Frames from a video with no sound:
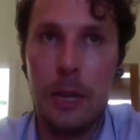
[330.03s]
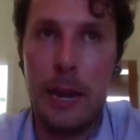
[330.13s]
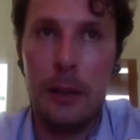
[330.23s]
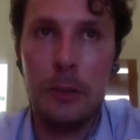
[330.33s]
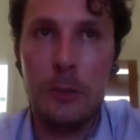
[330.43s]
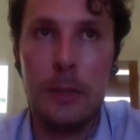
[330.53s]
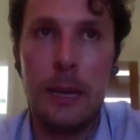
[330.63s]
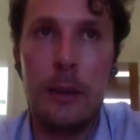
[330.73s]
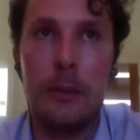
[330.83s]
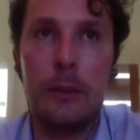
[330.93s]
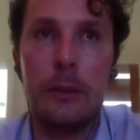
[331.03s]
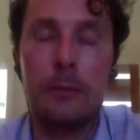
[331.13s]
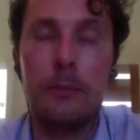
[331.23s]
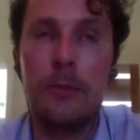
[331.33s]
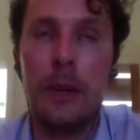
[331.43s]
I can't
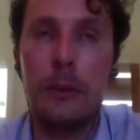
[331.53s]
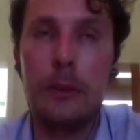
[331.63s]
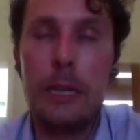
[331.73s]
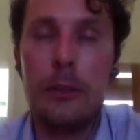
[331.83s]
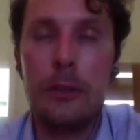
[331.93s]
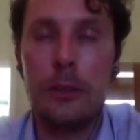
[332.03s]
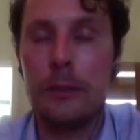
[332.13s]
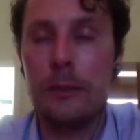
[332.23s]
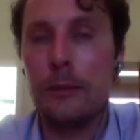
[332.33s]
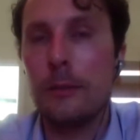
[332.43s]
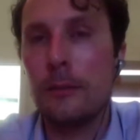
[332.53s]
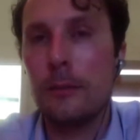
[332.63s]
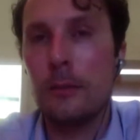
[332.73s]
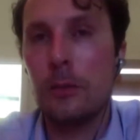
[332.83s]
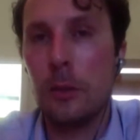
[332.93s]
build a house without a
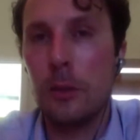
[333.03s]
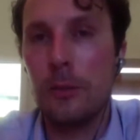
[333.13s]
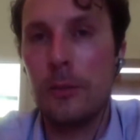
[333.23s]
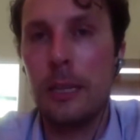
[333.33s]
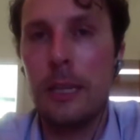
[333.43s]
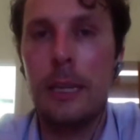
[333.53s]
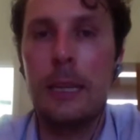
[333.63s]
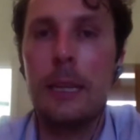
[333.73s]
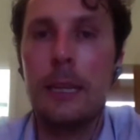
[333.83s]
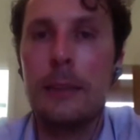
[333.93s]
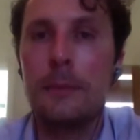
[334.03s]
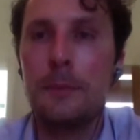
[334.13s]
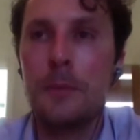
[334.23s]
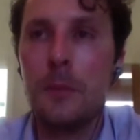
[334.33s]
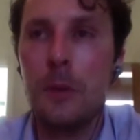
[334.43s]
foundation sort of thinking.
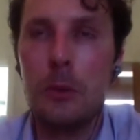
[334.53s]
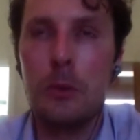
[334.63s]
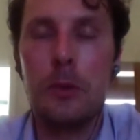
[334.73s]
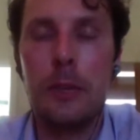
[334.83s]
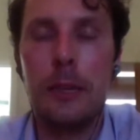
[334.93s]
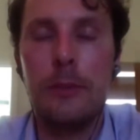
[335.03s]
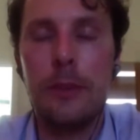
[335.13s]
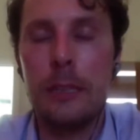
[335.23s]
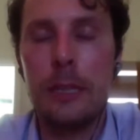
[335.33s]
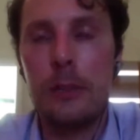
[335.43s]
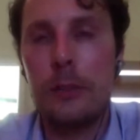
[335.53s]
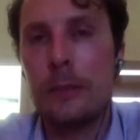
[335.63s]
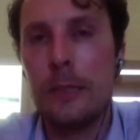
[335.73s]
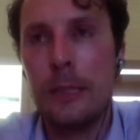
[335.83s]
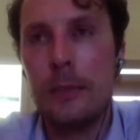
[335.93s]
Minerals are that foundation.
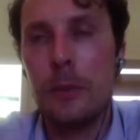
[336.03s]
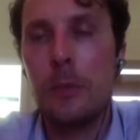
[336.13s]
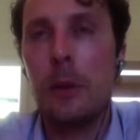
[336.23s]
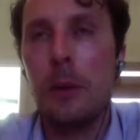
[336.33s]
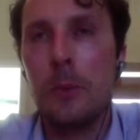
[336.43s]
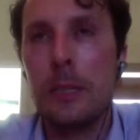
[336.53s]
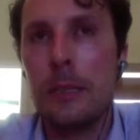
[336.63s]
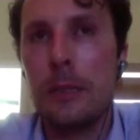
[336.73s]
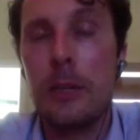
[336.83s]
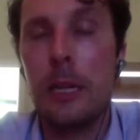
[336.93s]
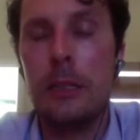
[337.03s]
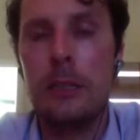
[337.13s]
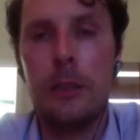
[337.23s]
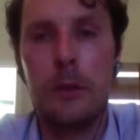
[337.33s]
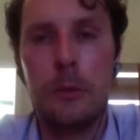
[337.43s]
The problem is they're not
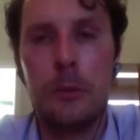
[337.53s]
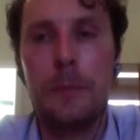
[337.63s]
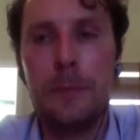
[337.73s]
easy to absorb.